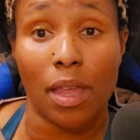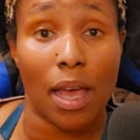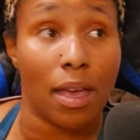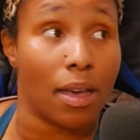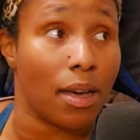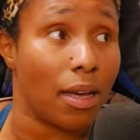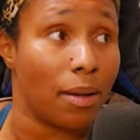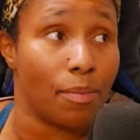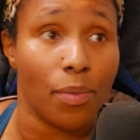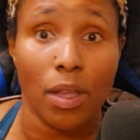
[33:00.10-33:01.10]
like
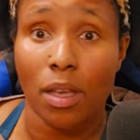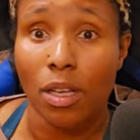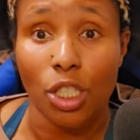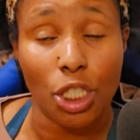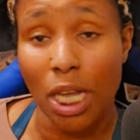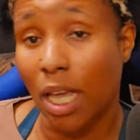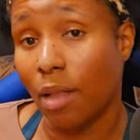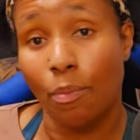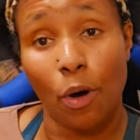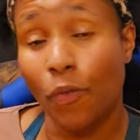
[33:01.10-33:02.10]
um,
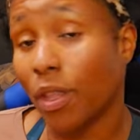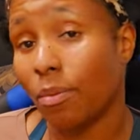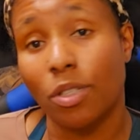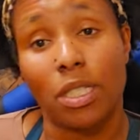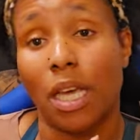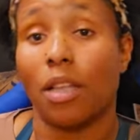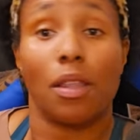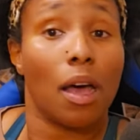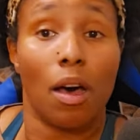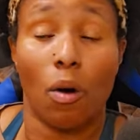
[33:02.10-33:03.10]
Jen. Both of them are just like,
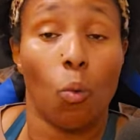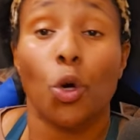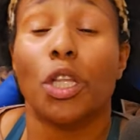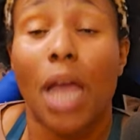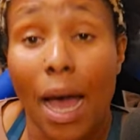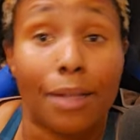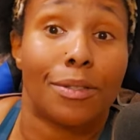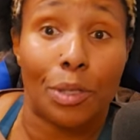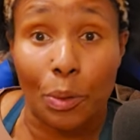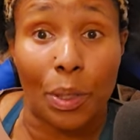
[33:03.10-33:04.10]
no, we're not
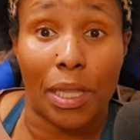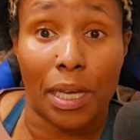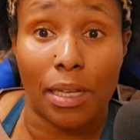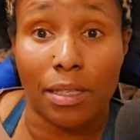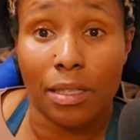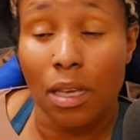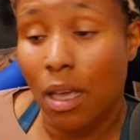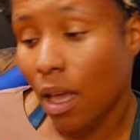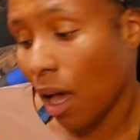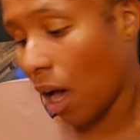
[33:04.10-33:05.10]
doing this.
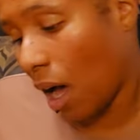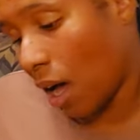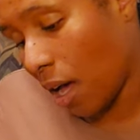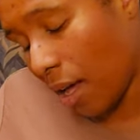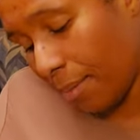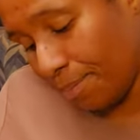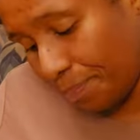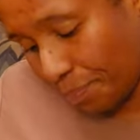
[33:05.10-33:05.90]
Um,